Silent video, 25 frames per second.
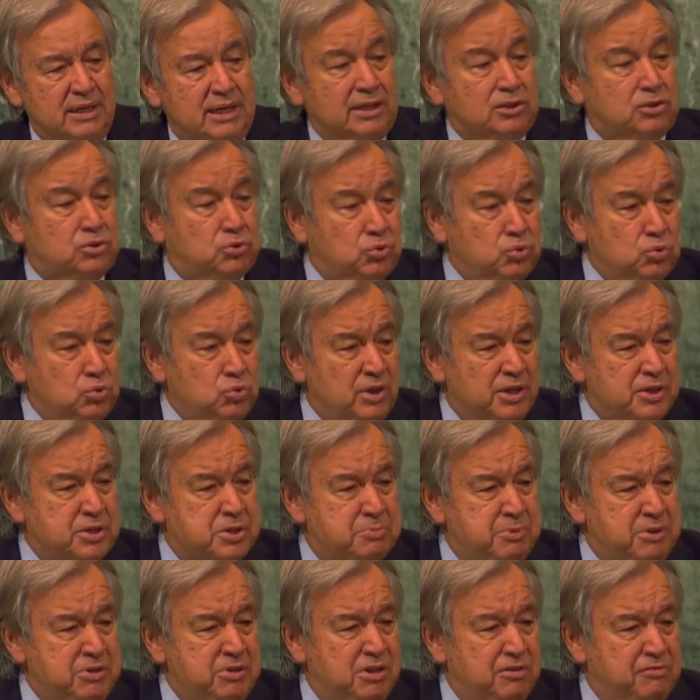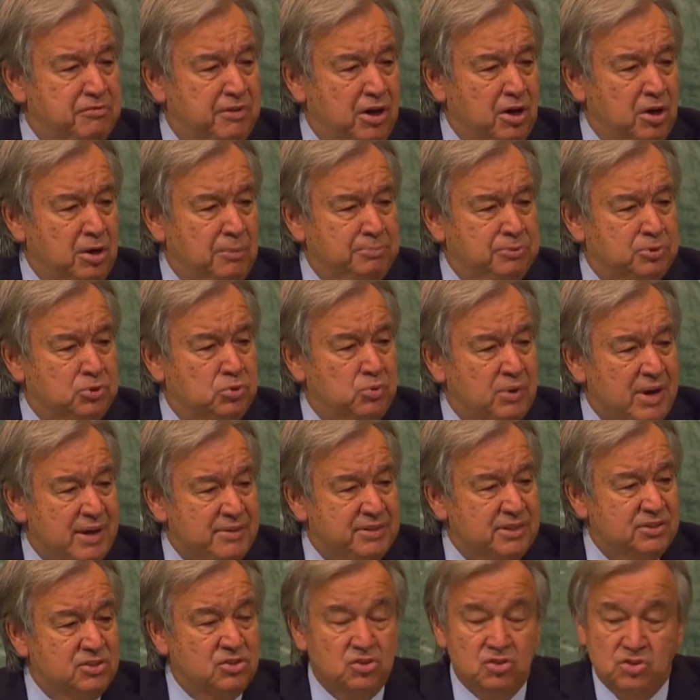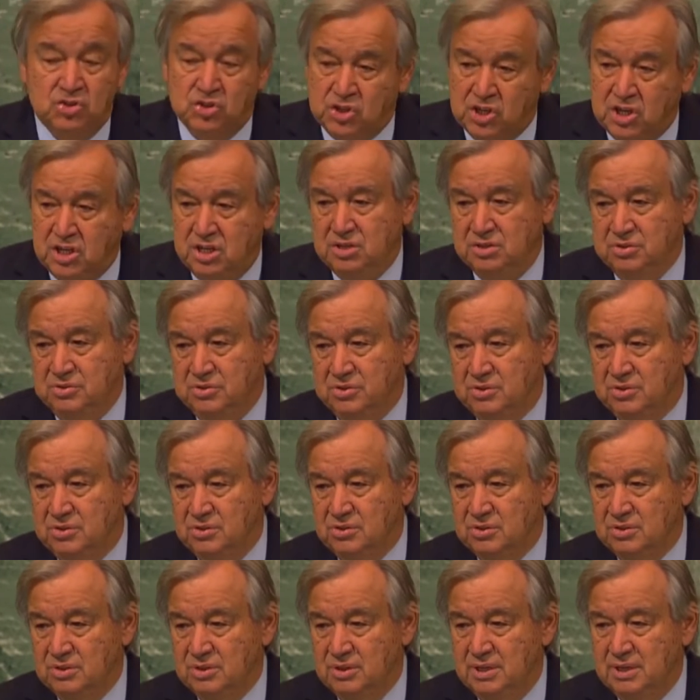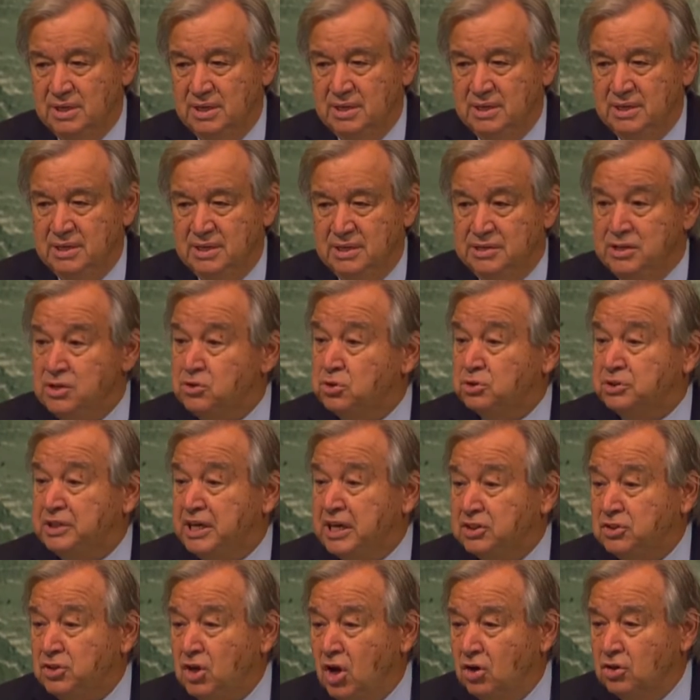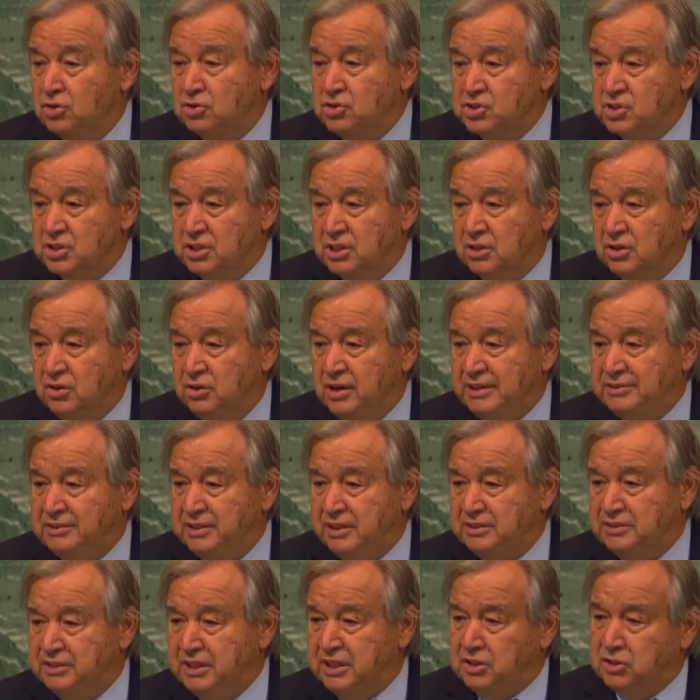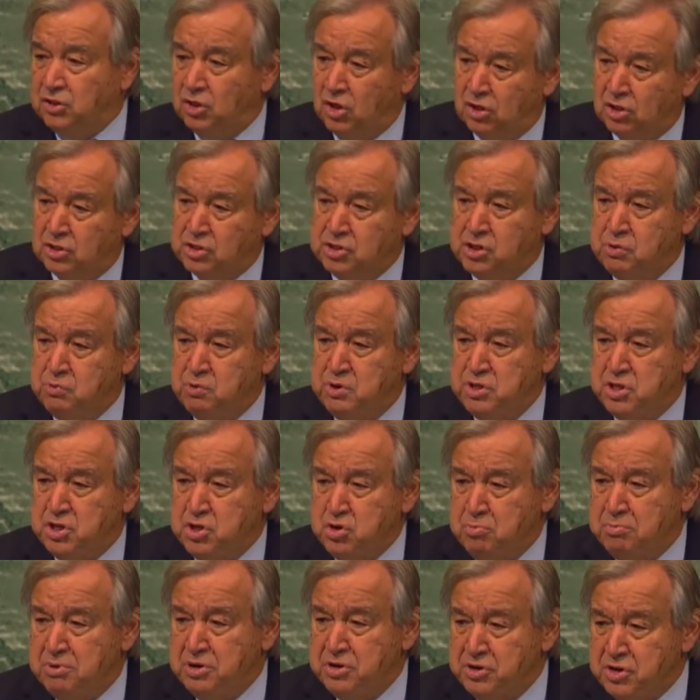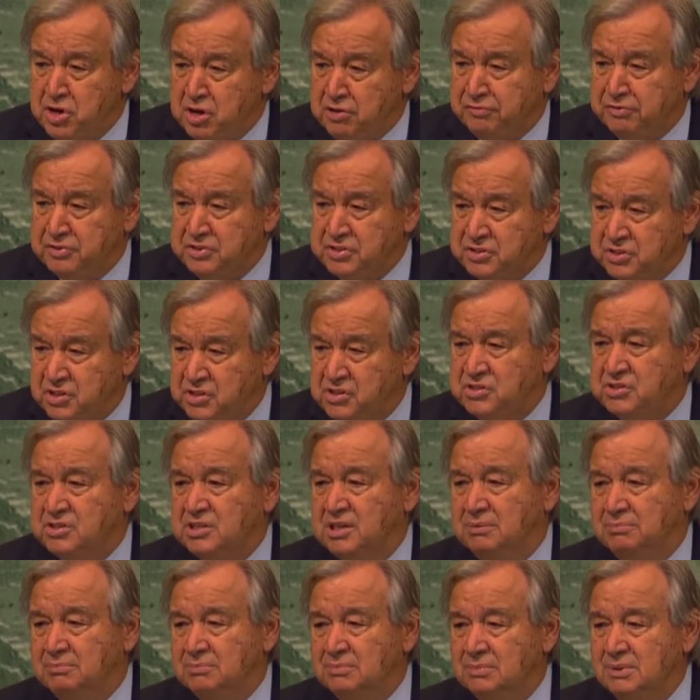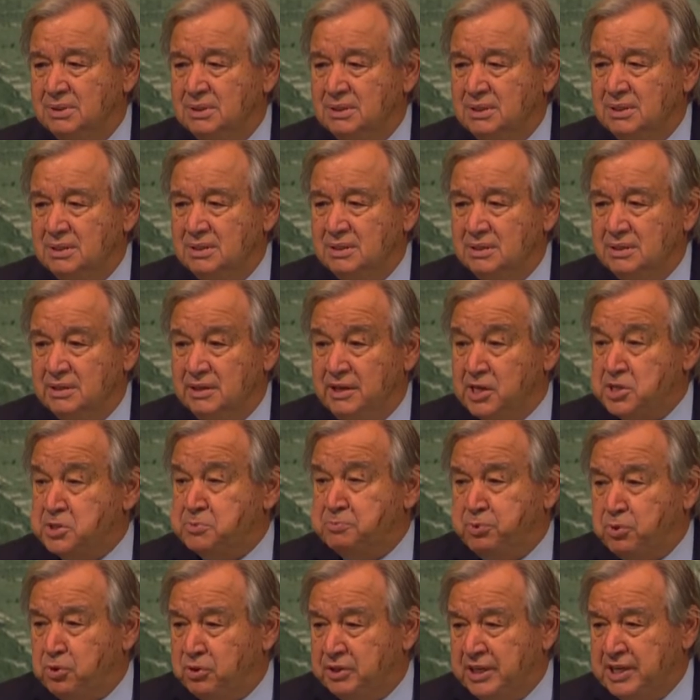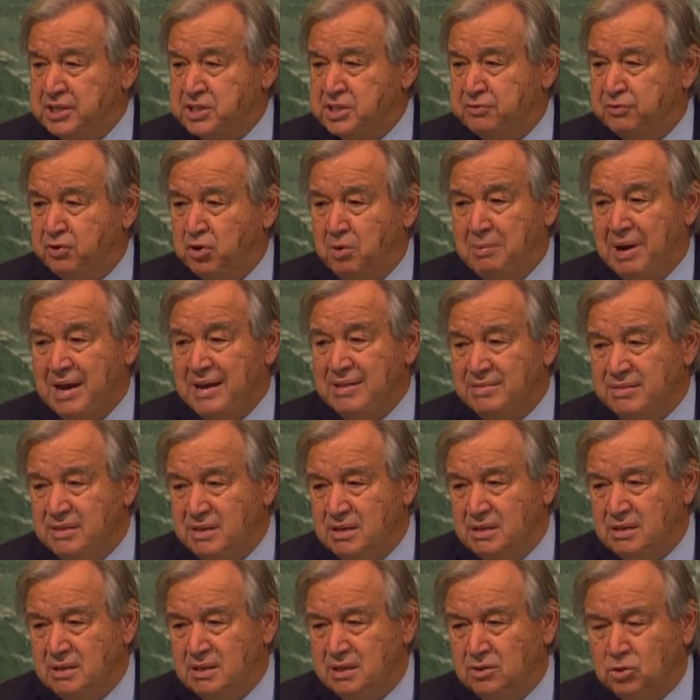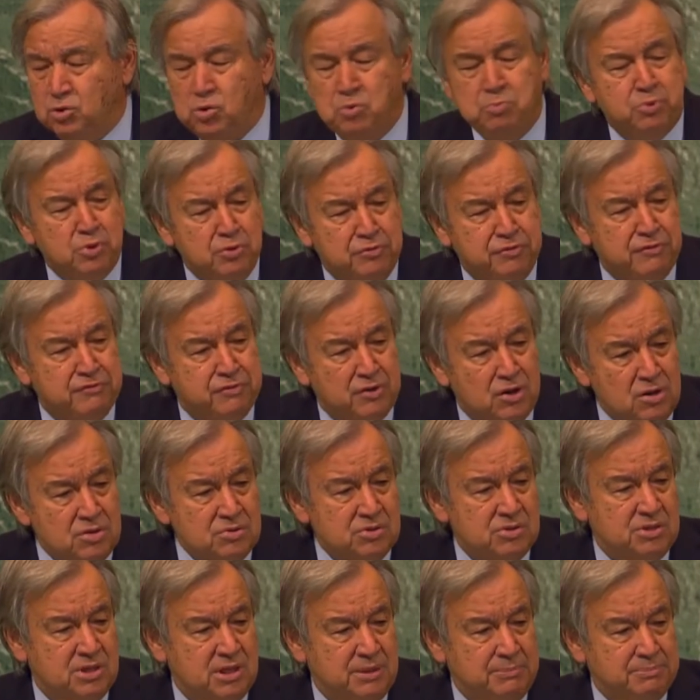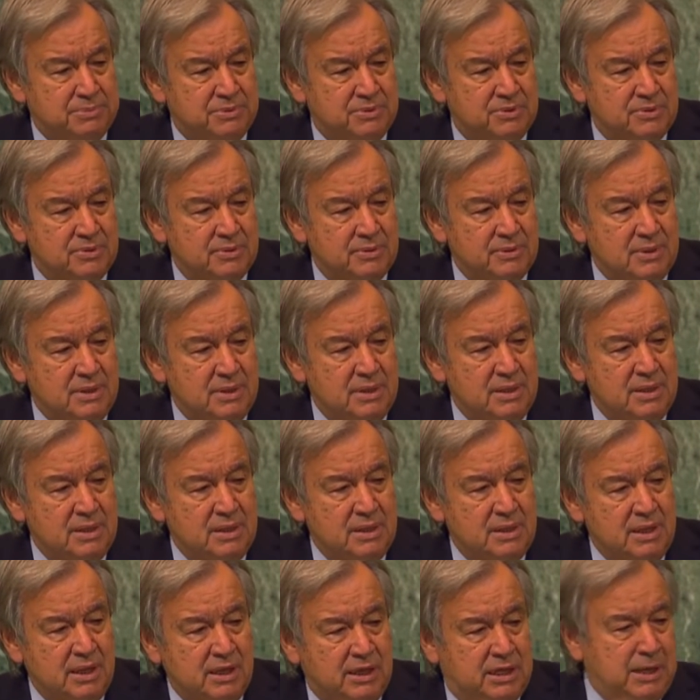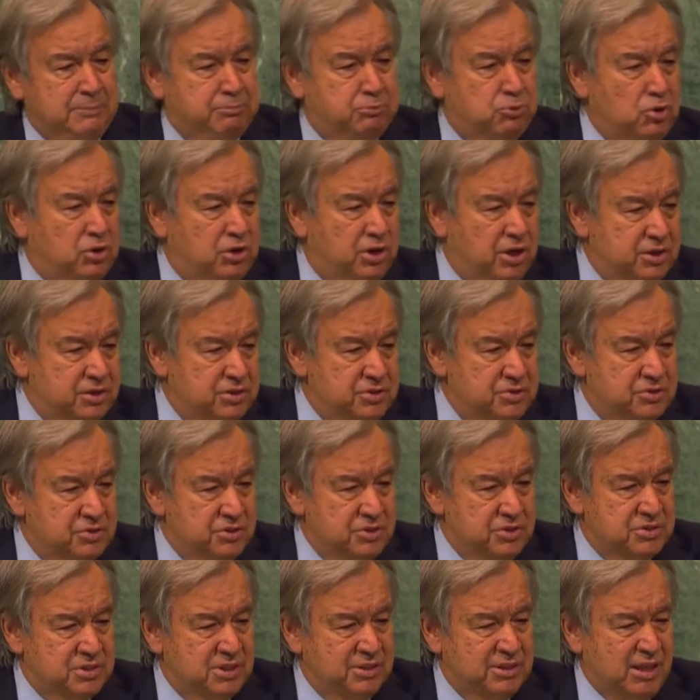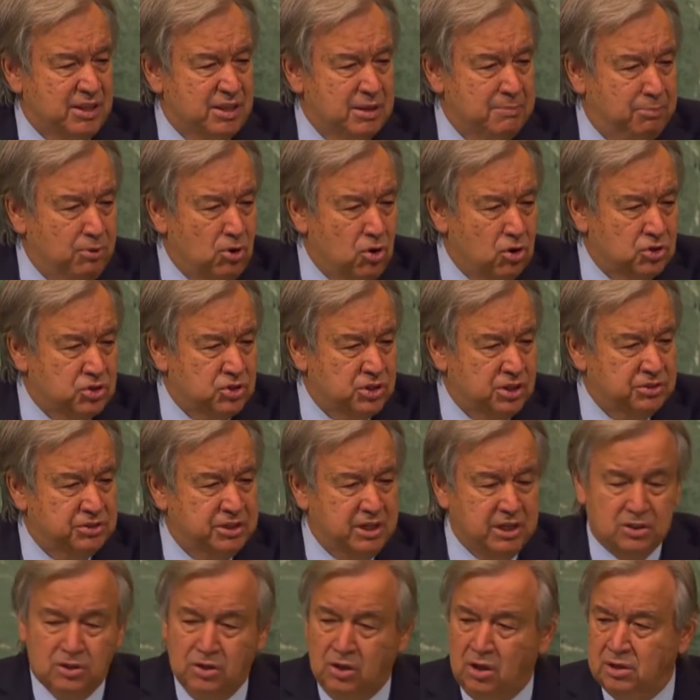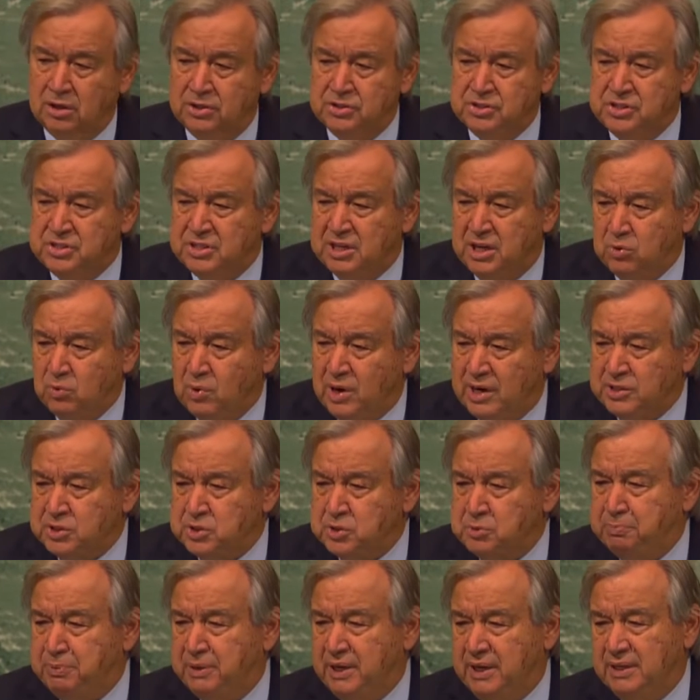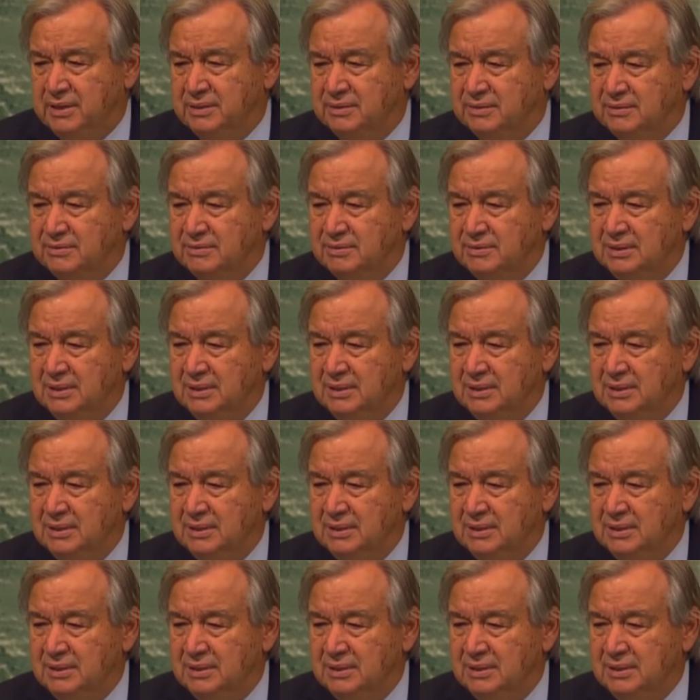a tool has been developed to edit genes. Neurotechnology, connecting technology with the human nervous system, has progressed from idea to proof of concept. Cryptocurrencies and other blockchain technologies are widespread,